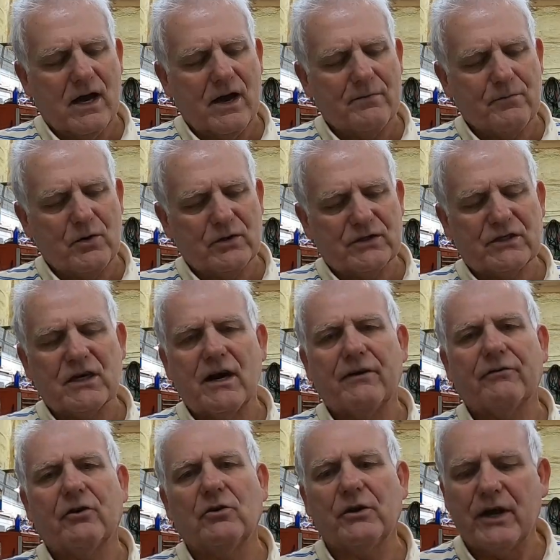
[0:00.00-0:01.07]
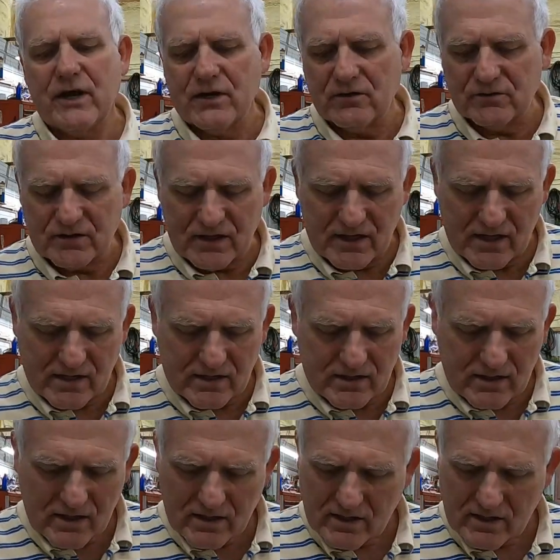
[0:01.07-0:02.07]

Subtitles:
I put several nails in.